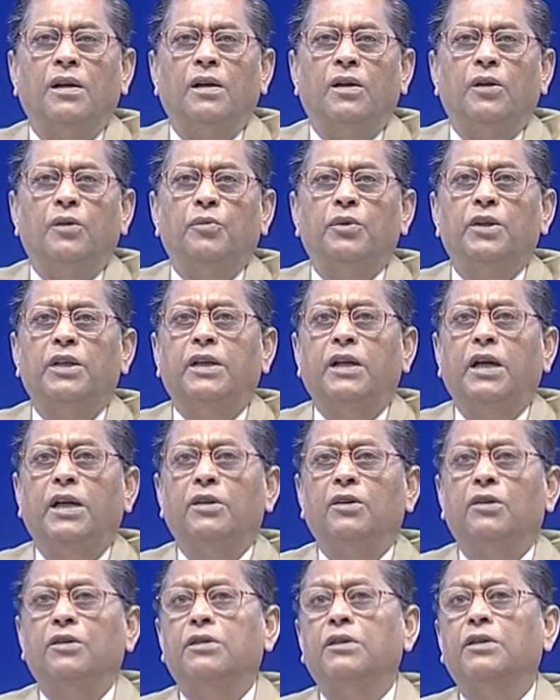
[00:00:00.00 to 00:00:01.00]
We
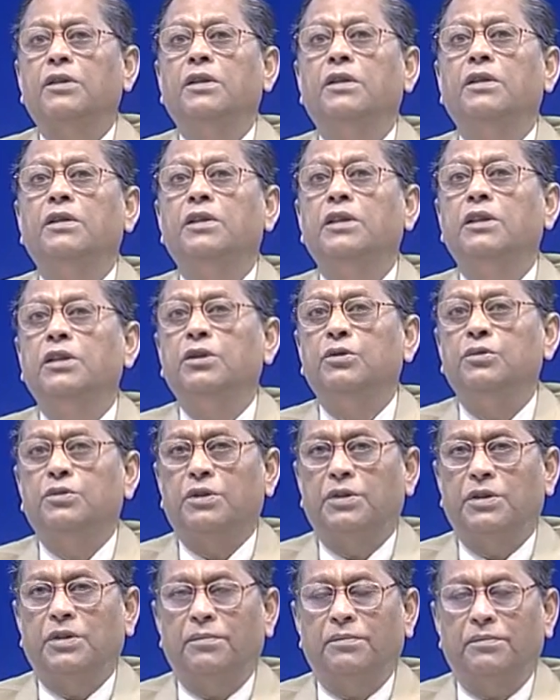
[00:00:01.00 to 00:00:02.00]
cannot
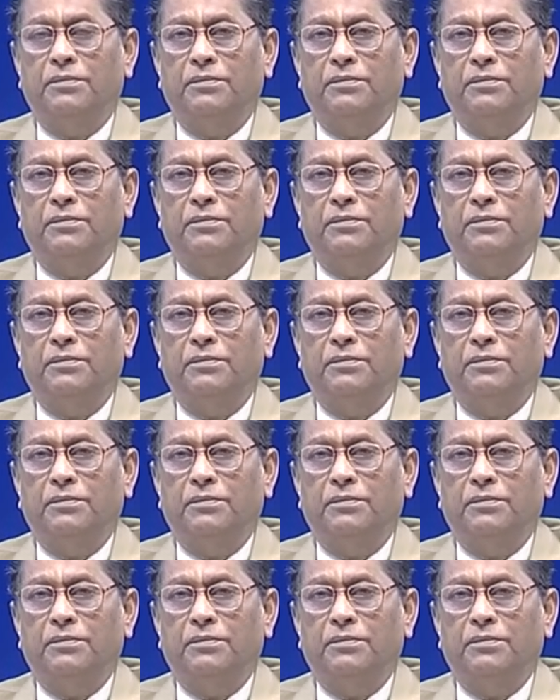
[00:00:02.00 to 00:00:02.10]
reuse them.